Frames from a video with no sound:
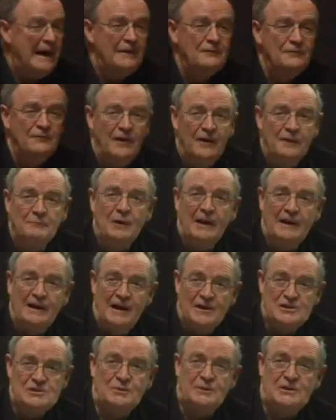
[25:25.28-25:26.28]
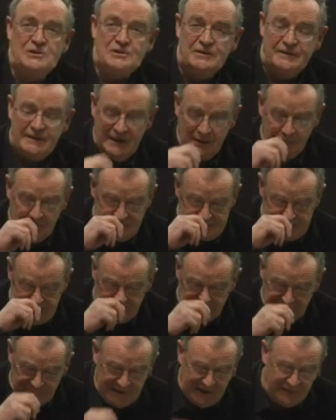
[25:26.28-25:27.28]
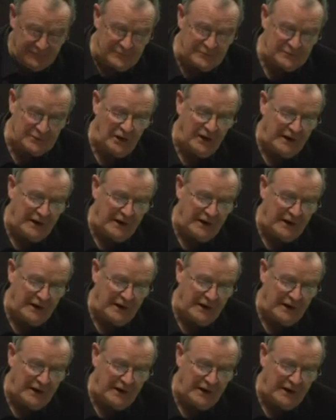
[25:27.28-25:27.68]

And my last question there was, if